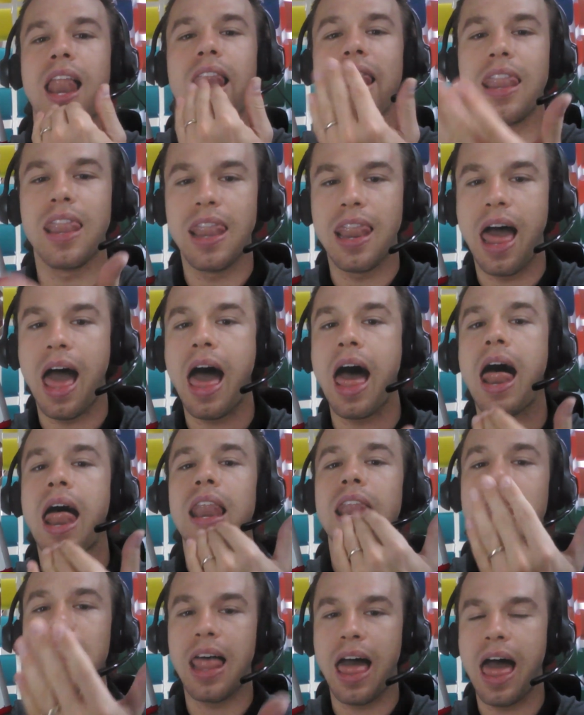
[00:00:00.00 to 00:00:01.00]
la,
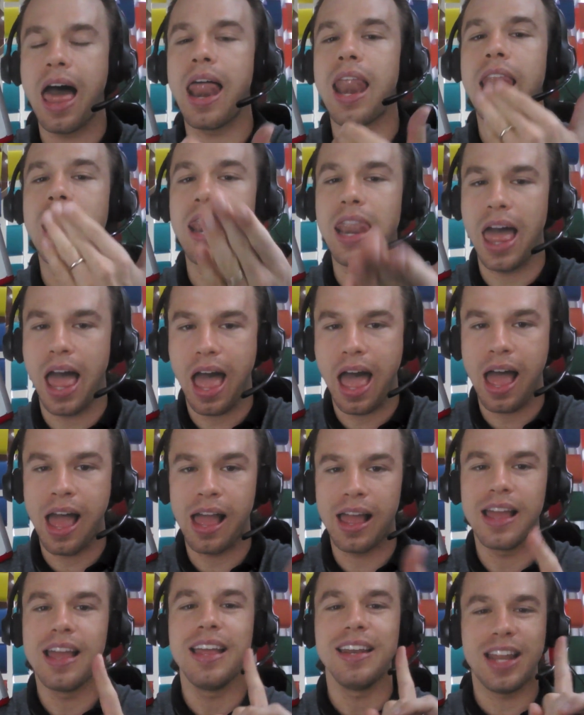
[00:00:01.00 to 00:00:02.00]
la,
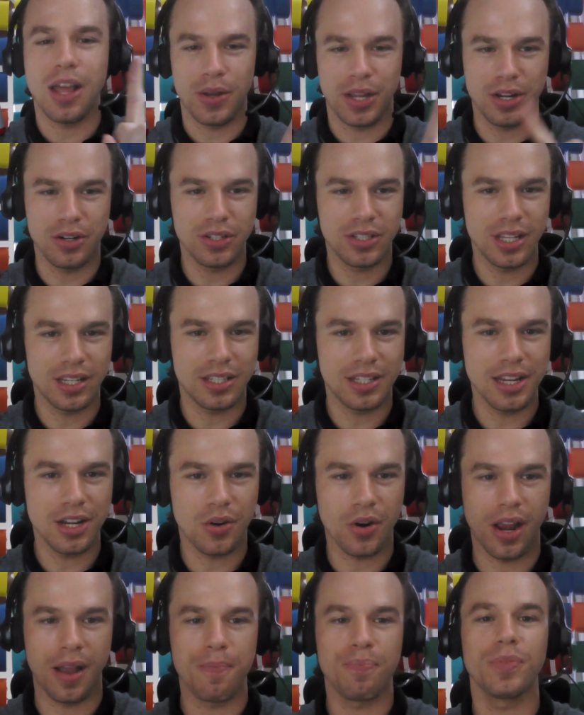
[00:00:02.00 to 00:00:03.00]
la. Now here's the
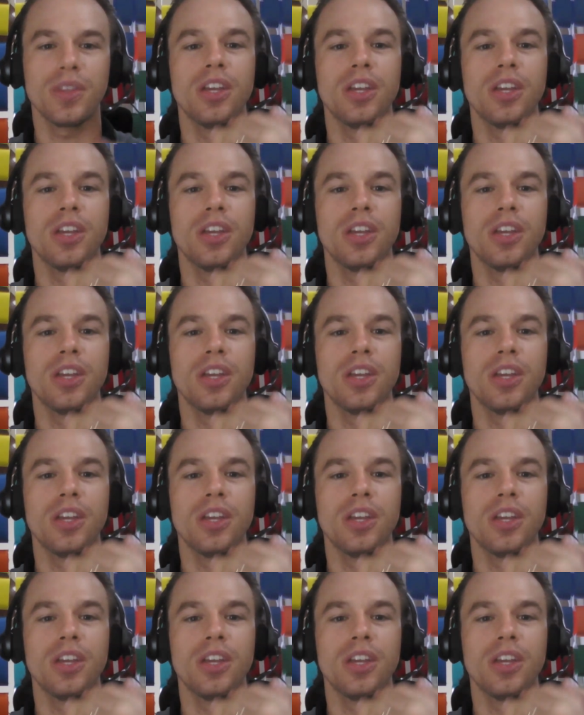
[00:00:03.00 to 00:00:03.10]
secret.